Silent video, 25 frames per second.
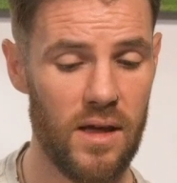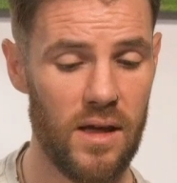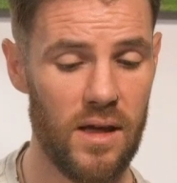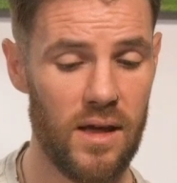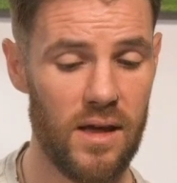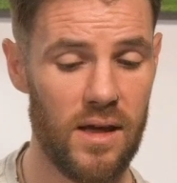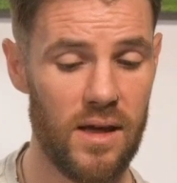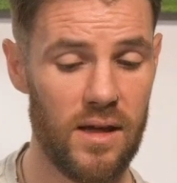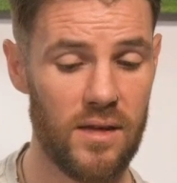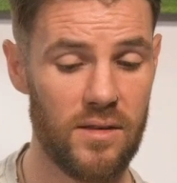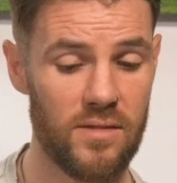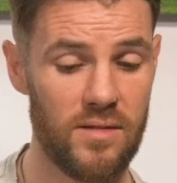
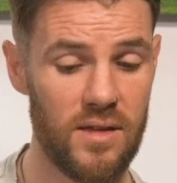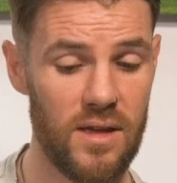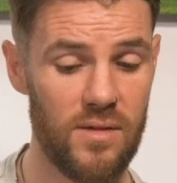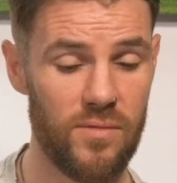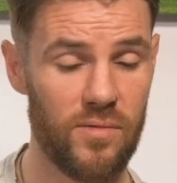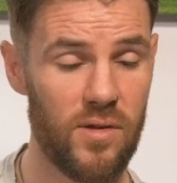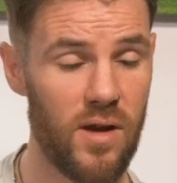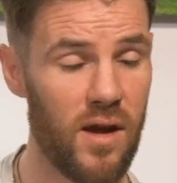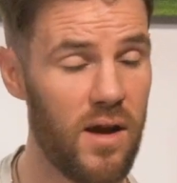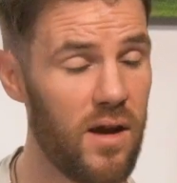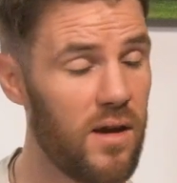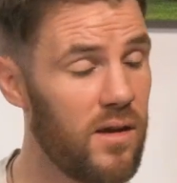Uh,
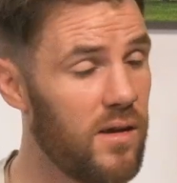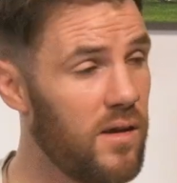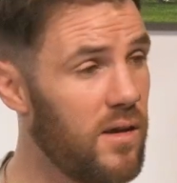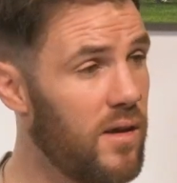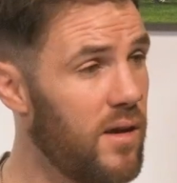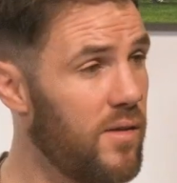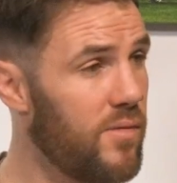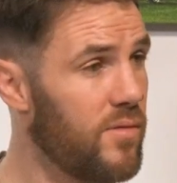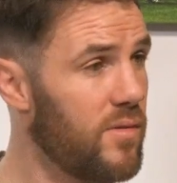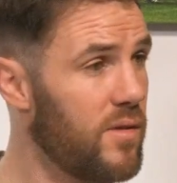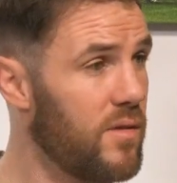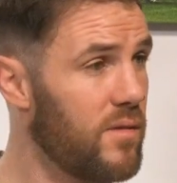Dave Kearney
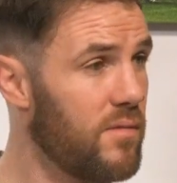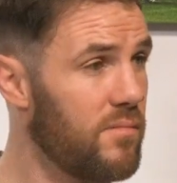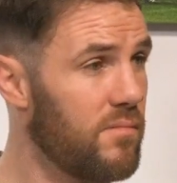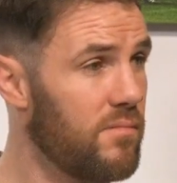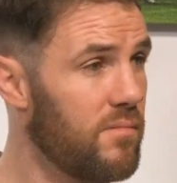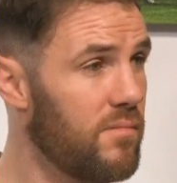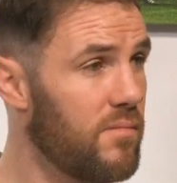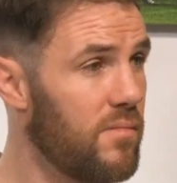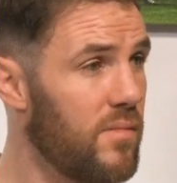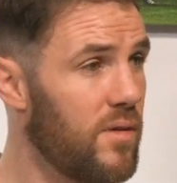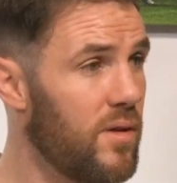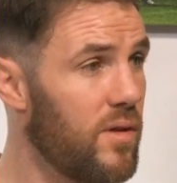having
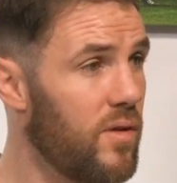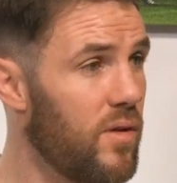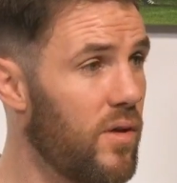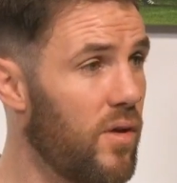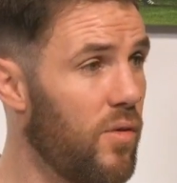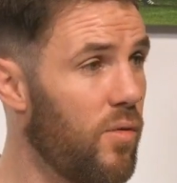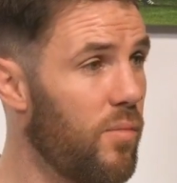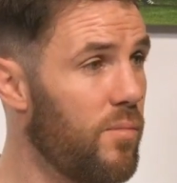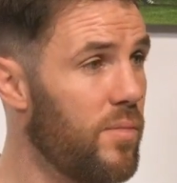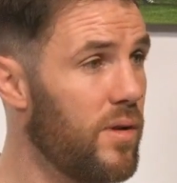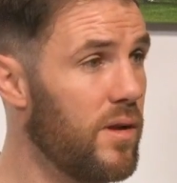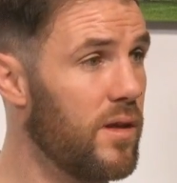an
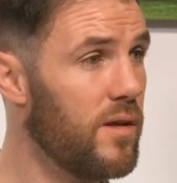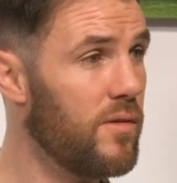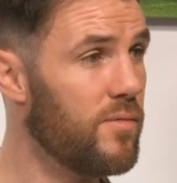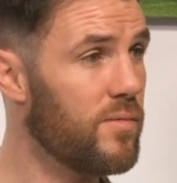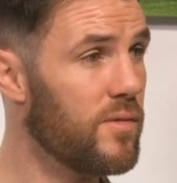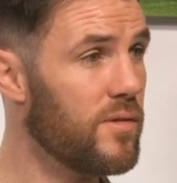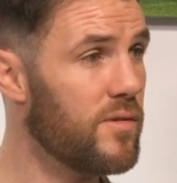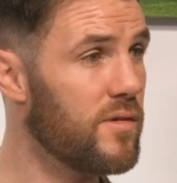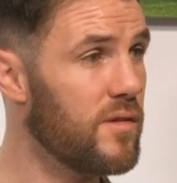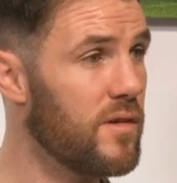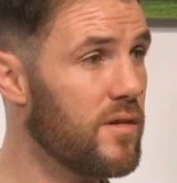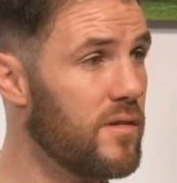
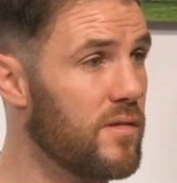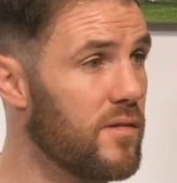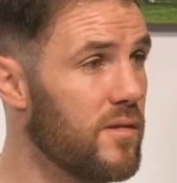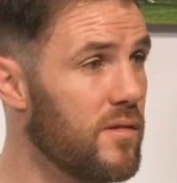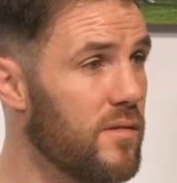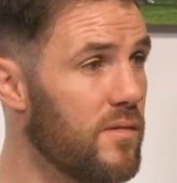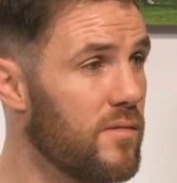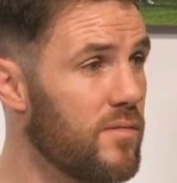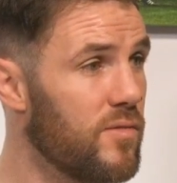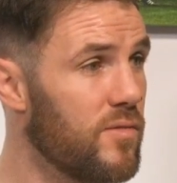unbelievable season,